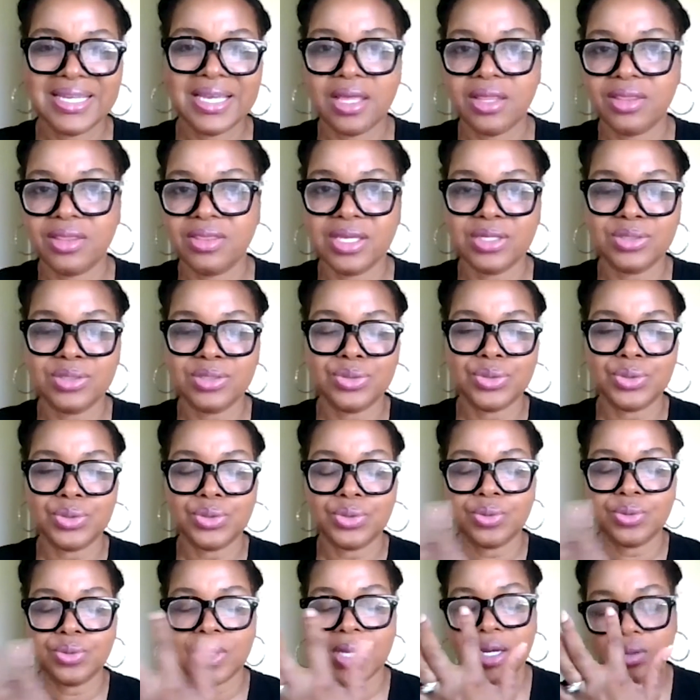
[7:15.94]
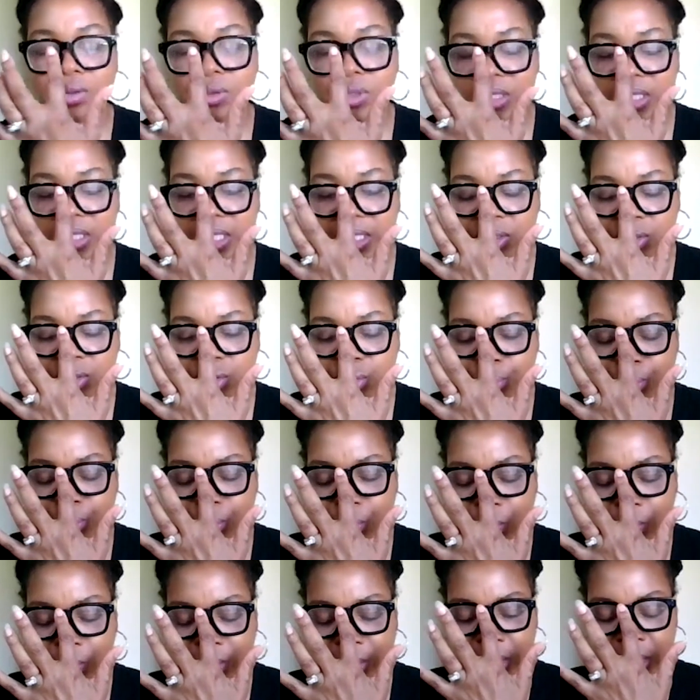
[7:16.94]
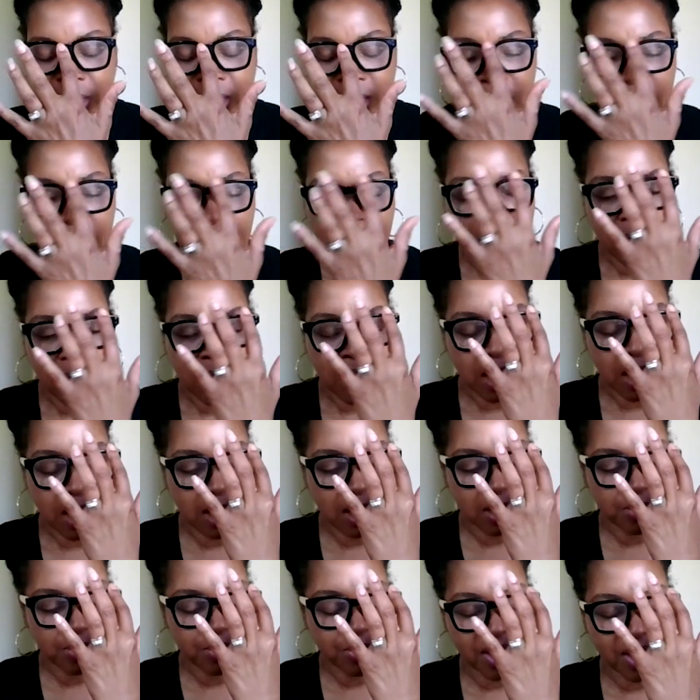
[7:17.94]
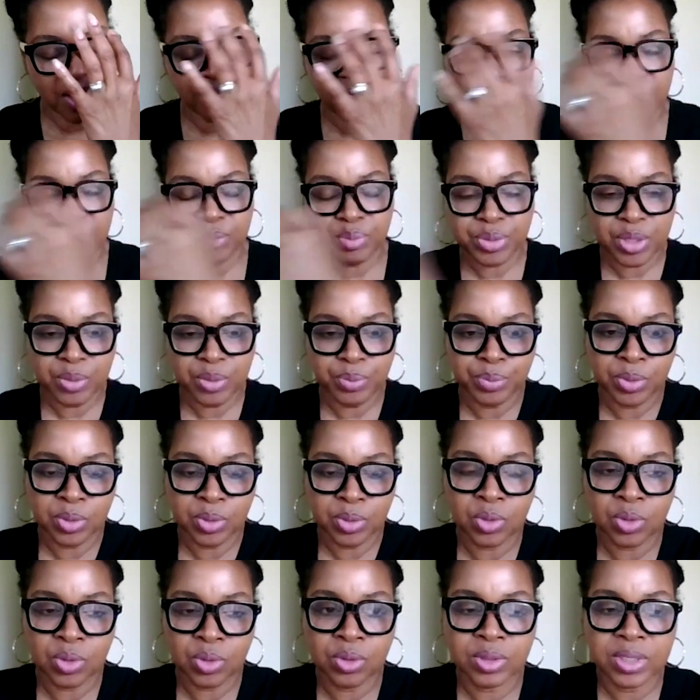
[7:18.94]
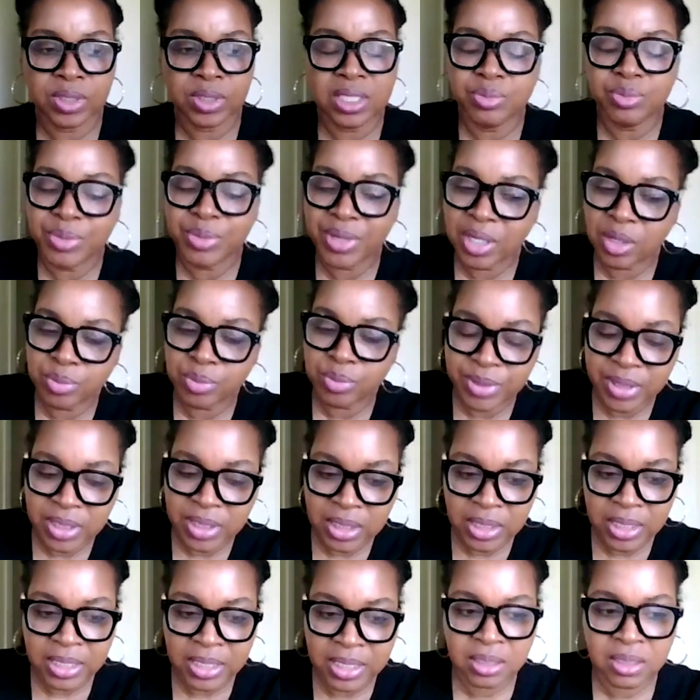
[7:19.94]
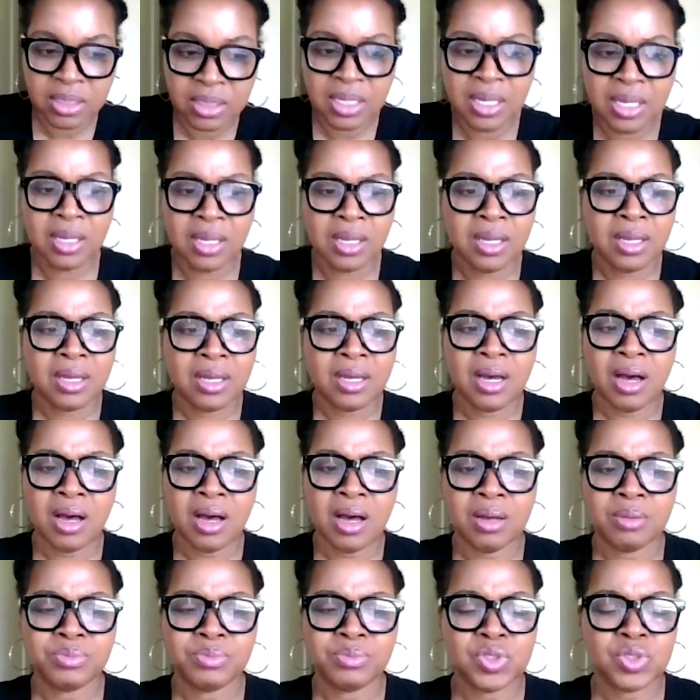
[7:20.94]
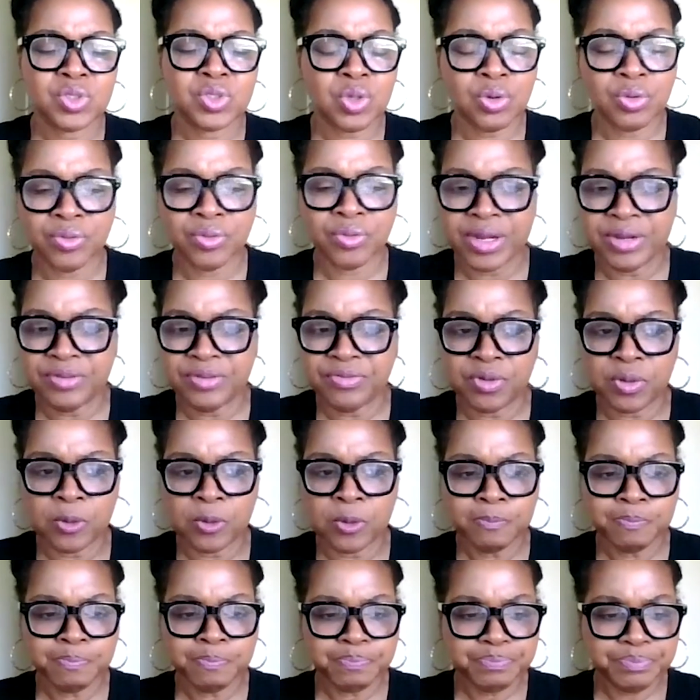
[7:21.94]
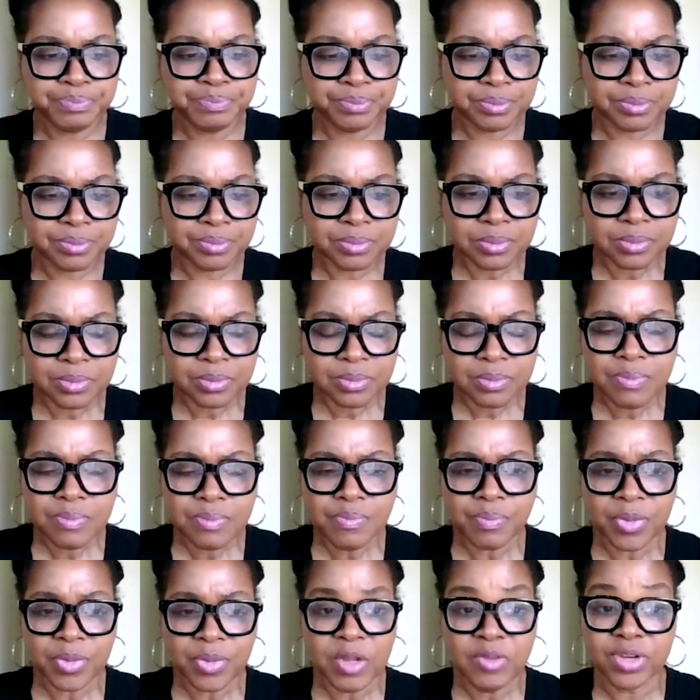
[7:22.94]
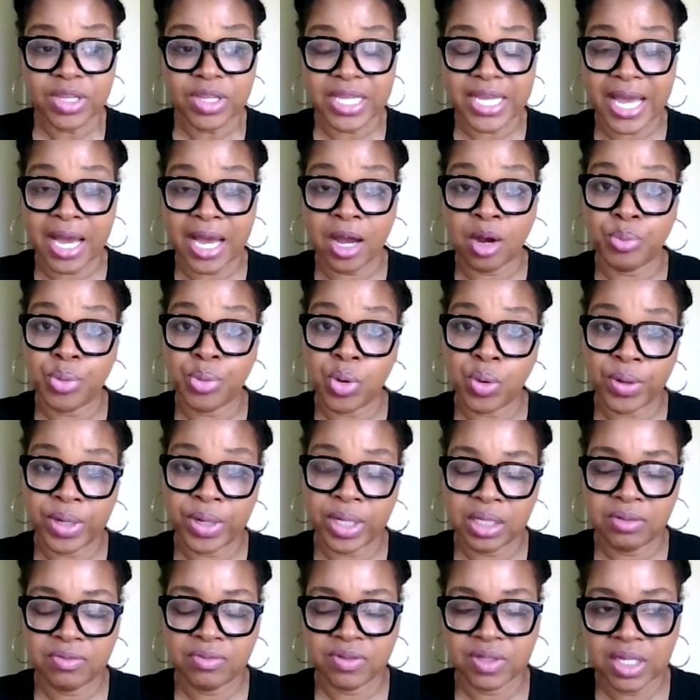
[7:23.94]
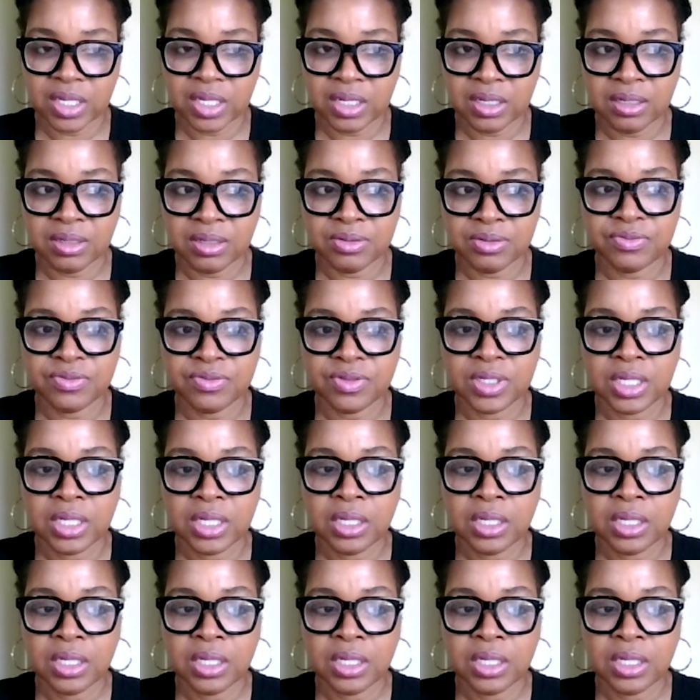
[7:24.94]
can they do, how can they support, um, I've had people email me, and I'm um, so grateful for the outpouring of love.